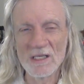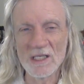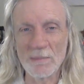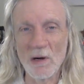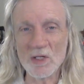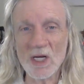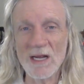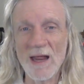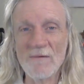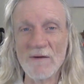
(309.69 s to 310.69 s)

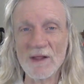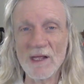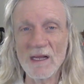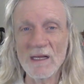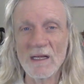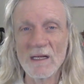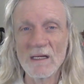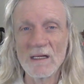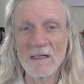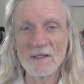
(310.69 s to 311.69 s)
Supposedly, everything
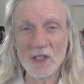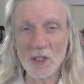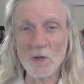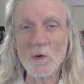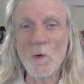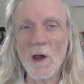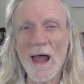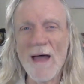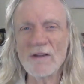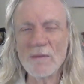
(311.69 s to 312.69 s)
soon will
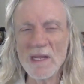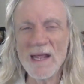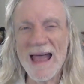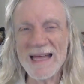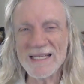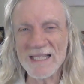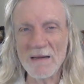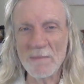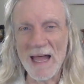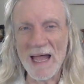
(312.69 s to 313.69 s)
have to be
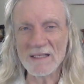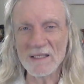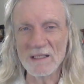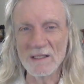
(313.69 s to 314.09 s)
asset-backed.